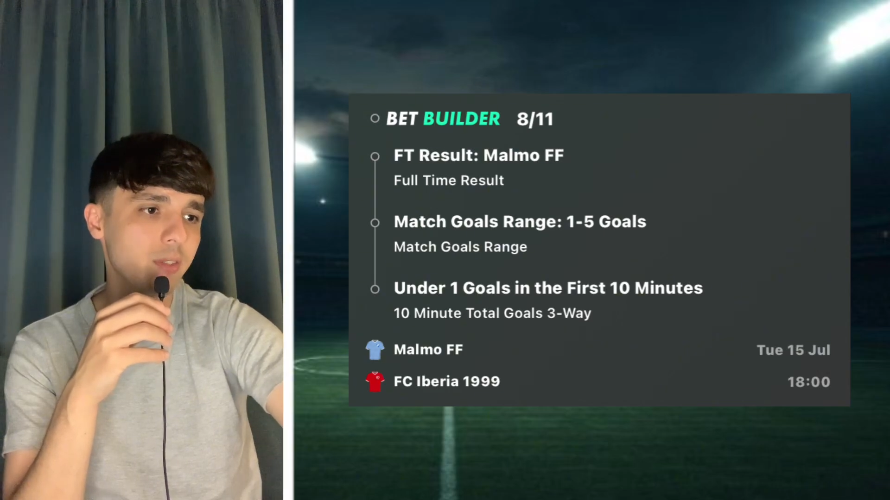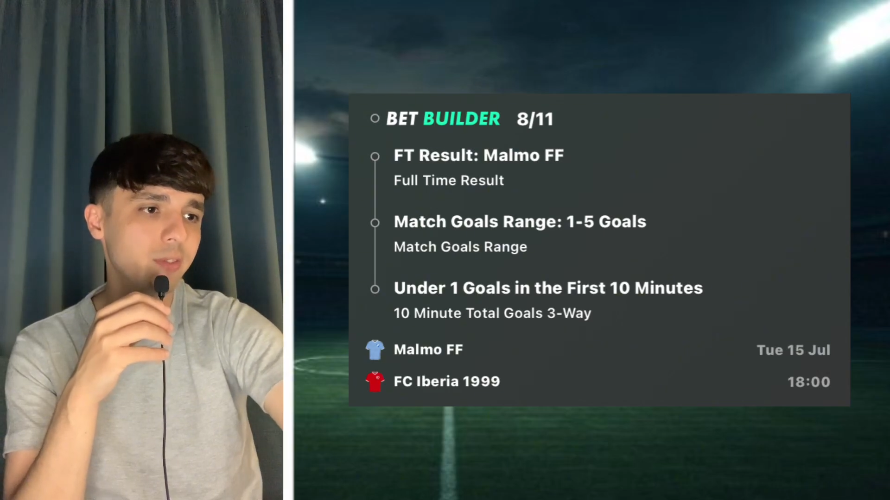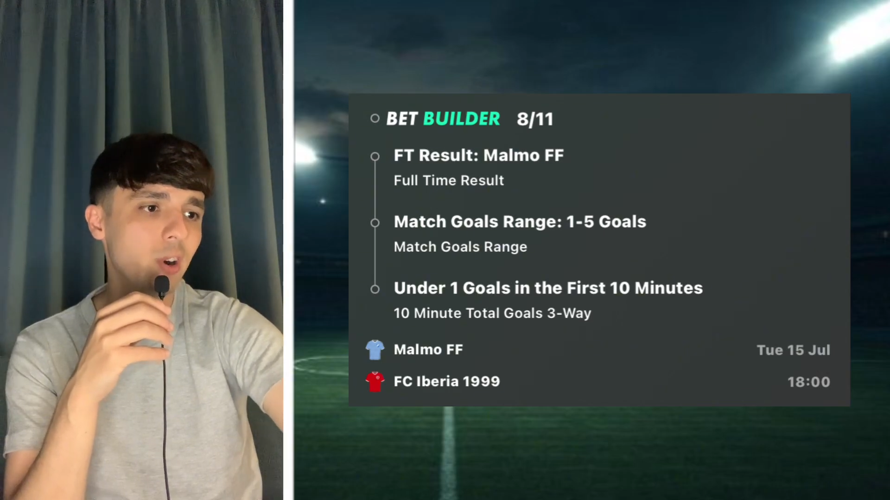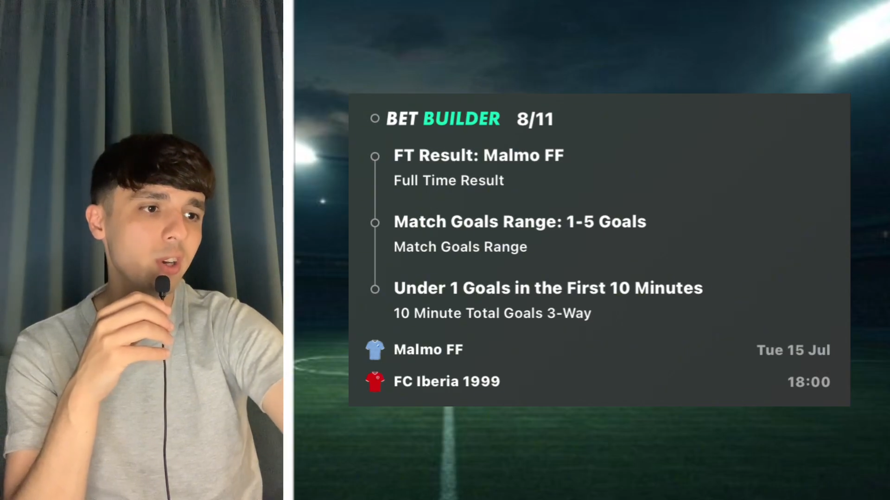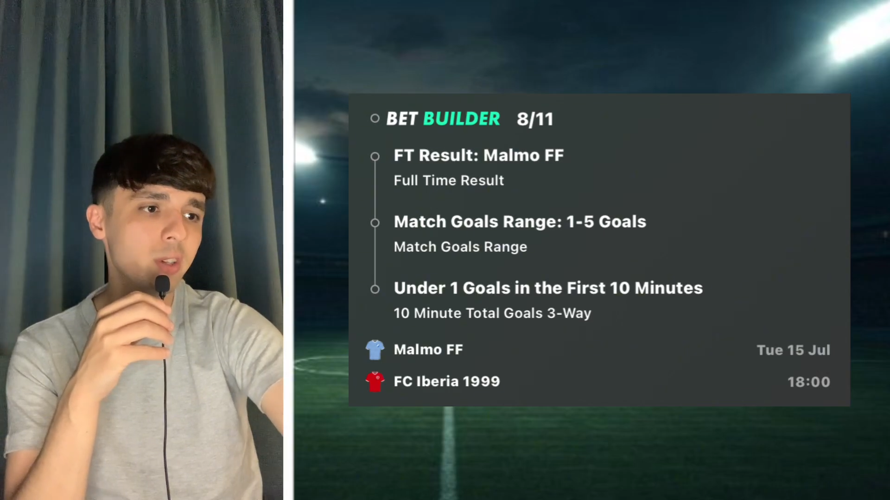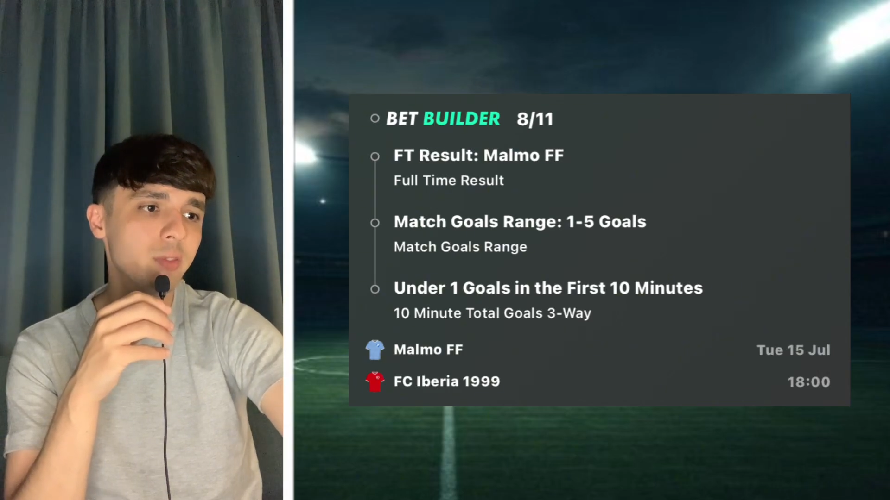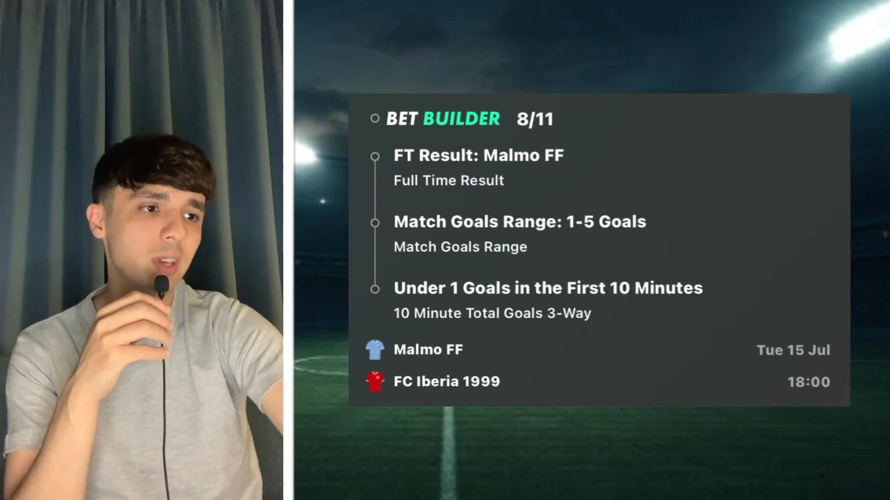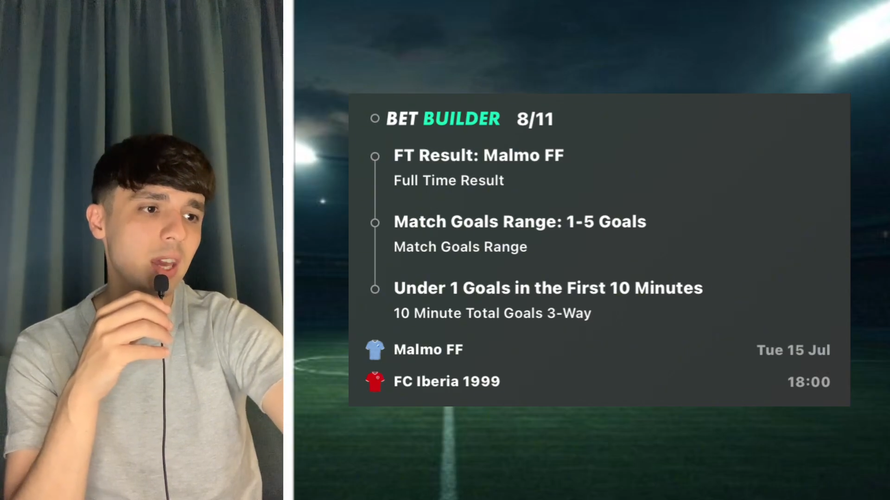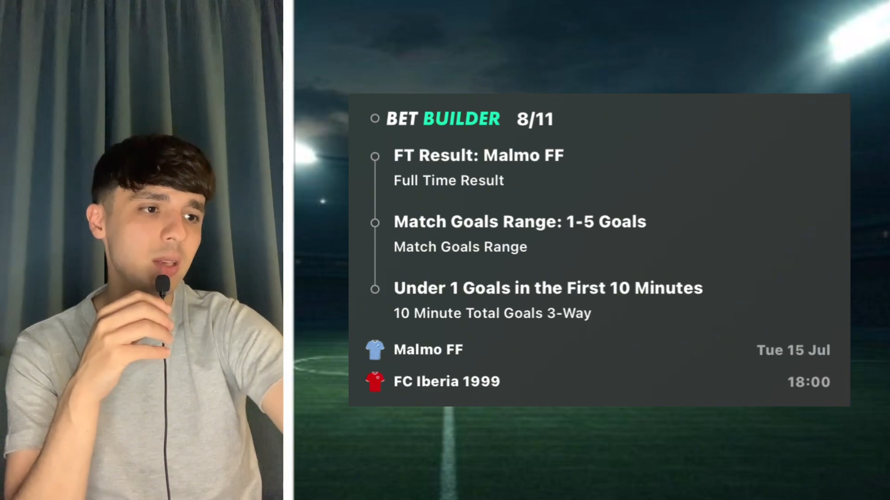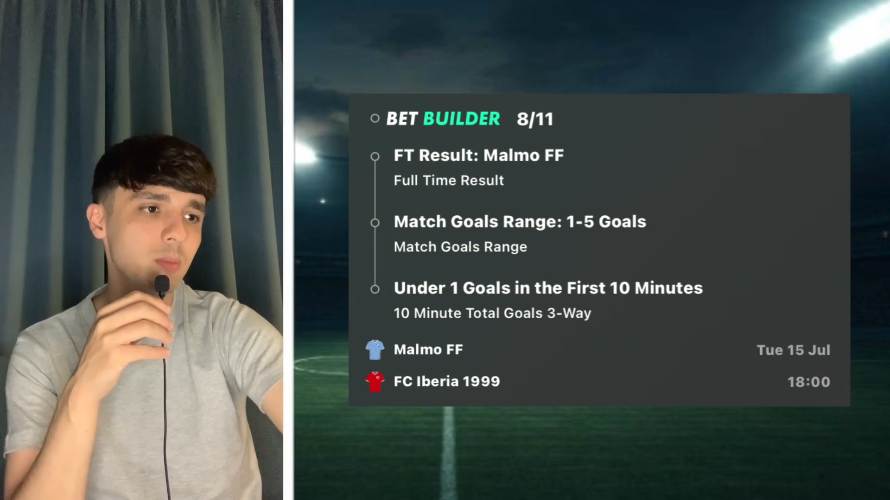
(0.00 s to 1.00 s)
5
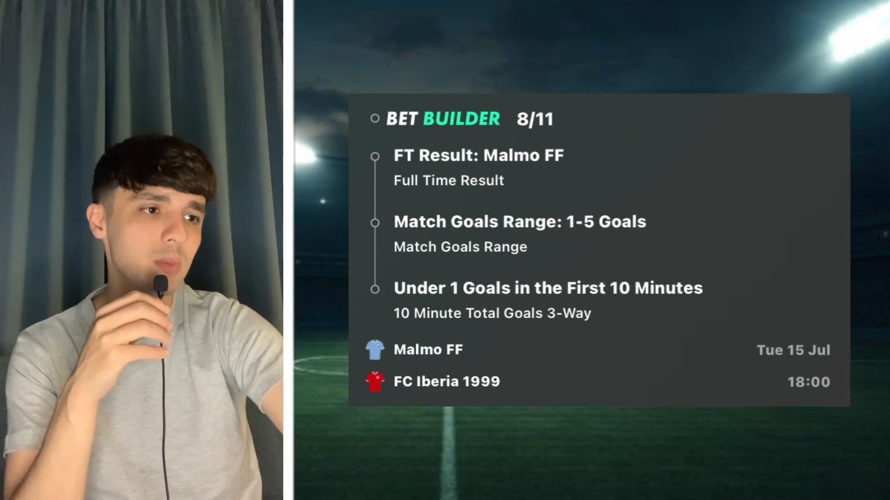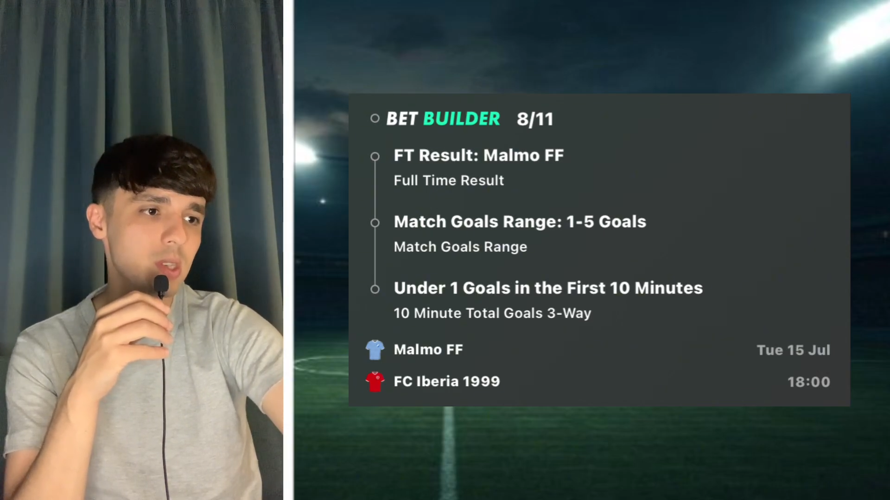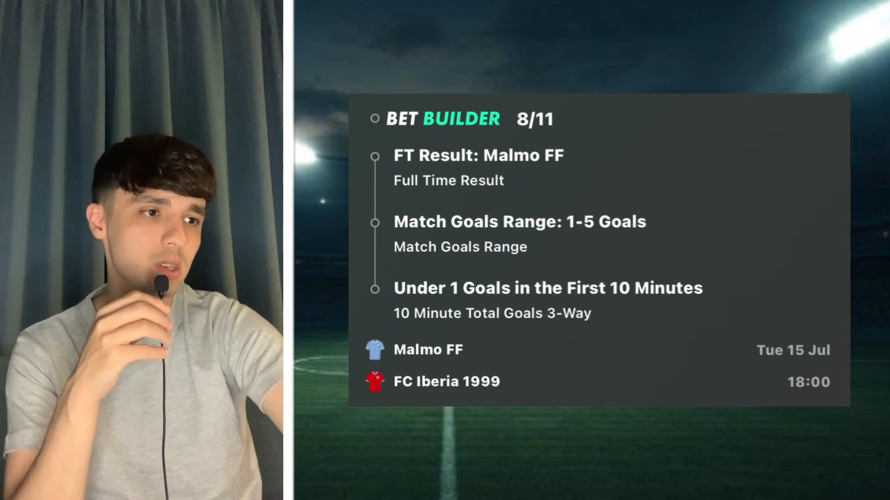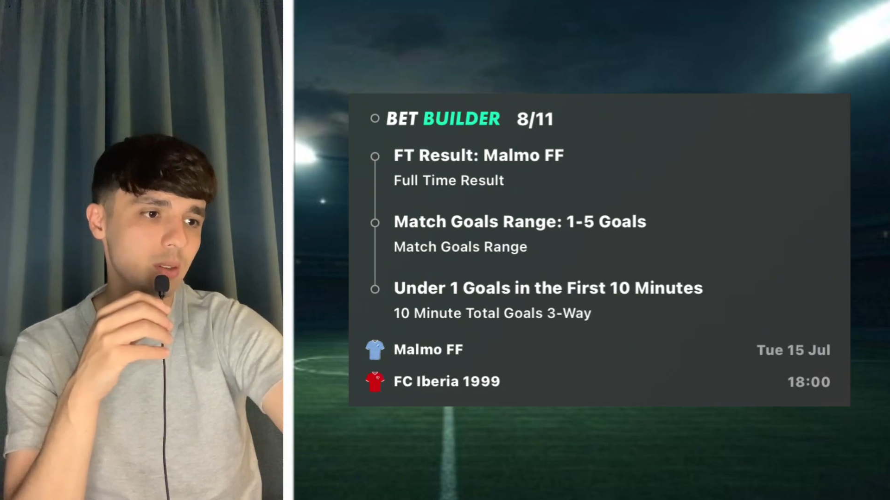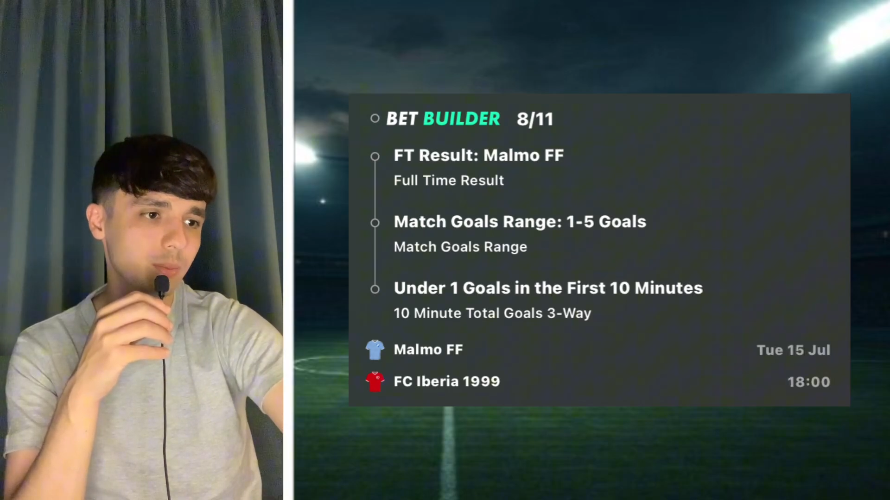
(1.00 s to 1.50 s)
games,